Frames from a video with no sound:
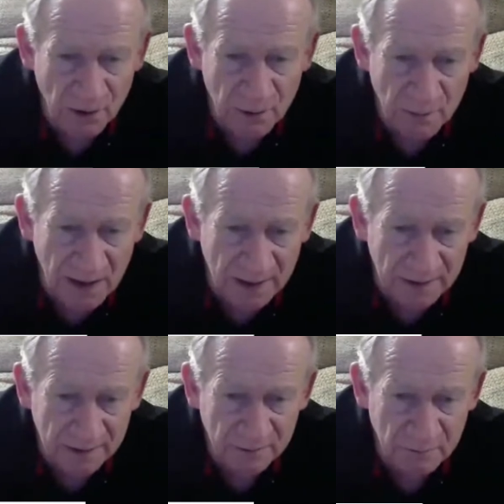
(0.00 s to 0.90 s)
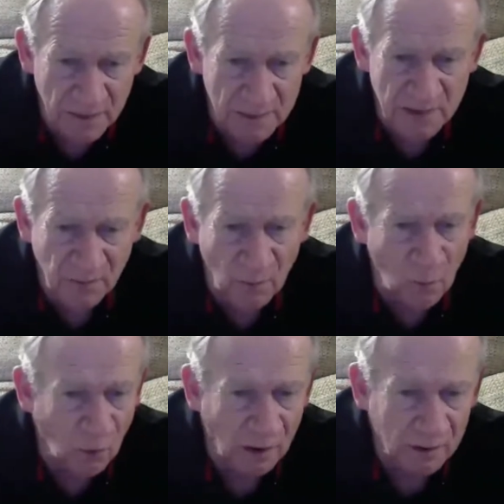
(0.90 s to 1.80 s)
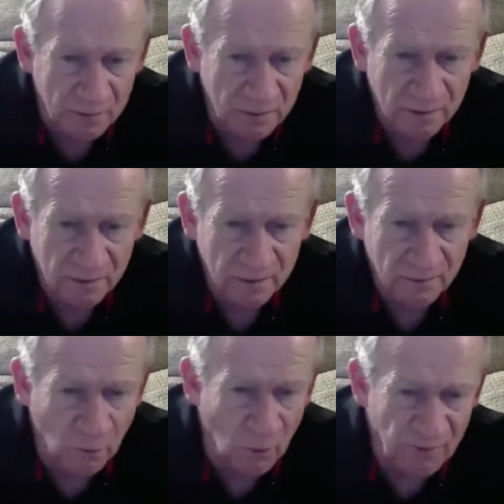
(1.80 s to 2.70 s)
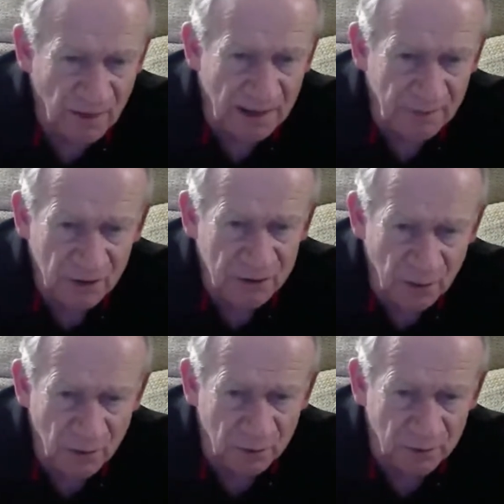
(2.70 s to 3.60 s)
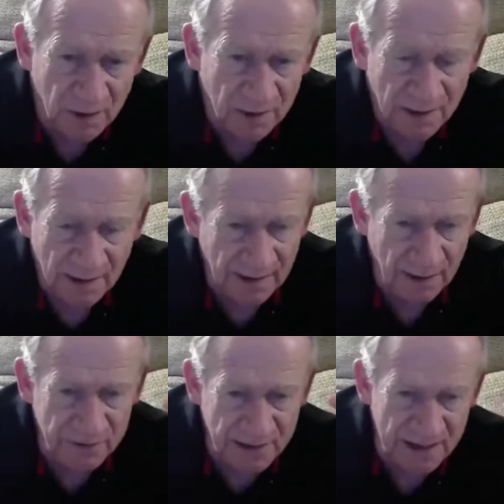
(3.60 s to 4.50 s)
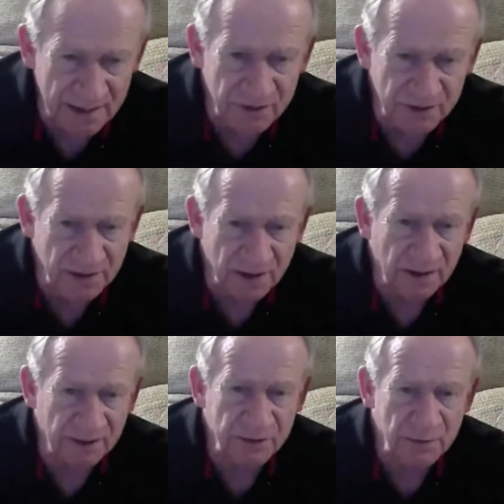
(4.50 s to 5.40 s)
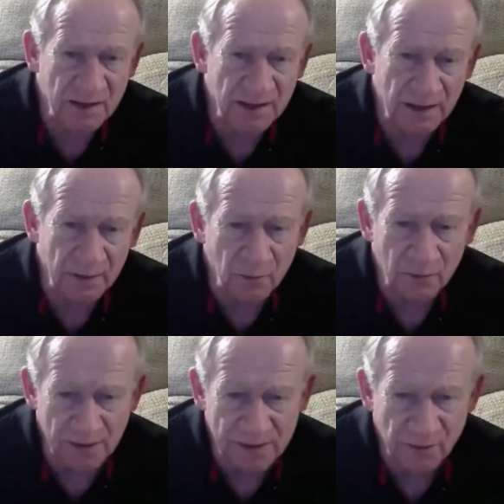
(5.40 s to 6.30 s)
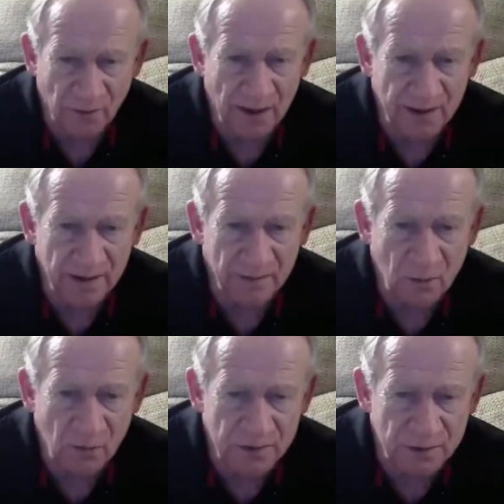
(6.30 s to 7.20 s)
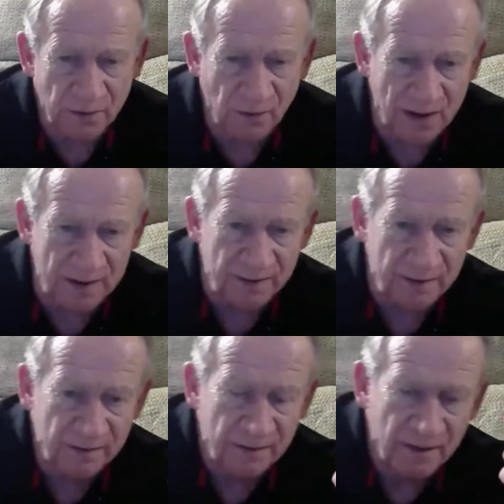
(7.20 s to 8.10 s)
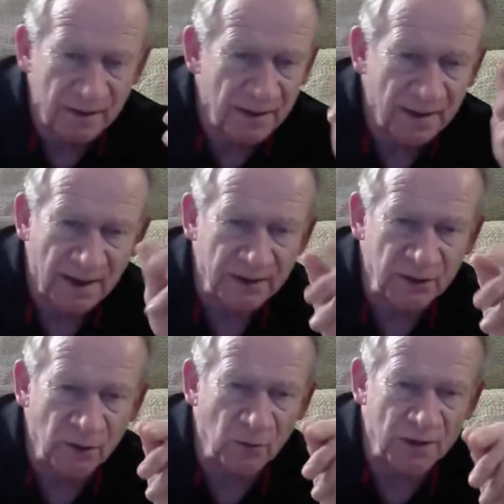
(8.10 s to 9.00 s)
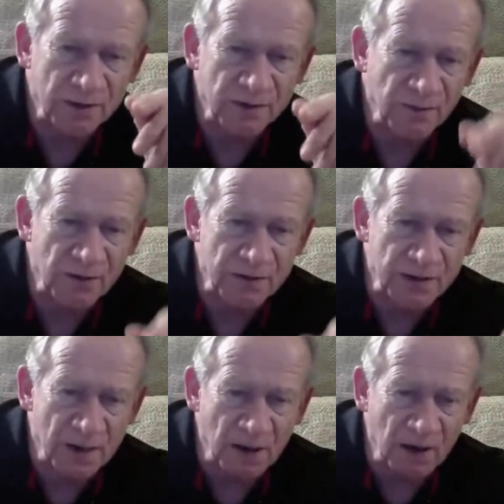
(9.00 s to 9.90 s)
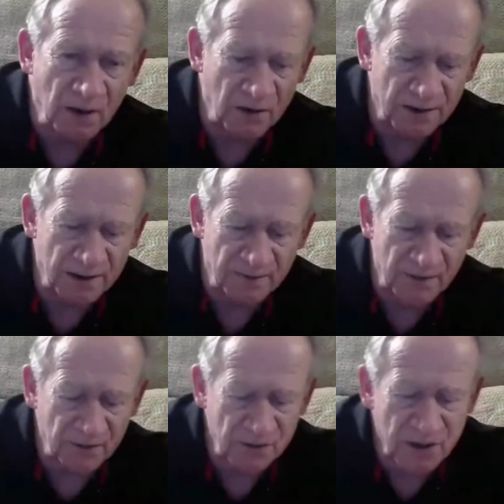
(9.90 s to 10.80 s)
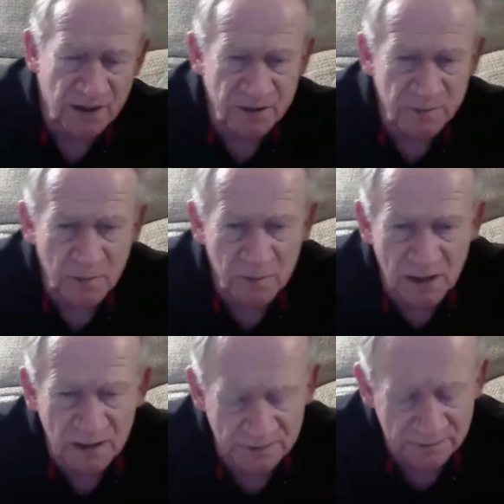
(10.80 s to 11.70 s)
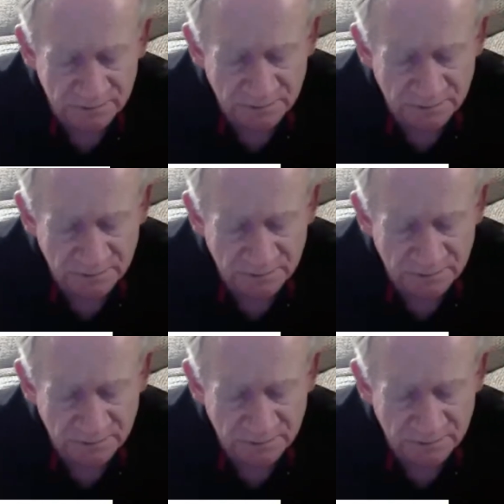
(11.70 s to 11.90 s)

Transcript: heard about it, maybe 4 or 5 years old. And I was instant, clicked in my head. Well, that's right. Of course it's right. I knew it was the first time I heard it, and I've never changed my mind.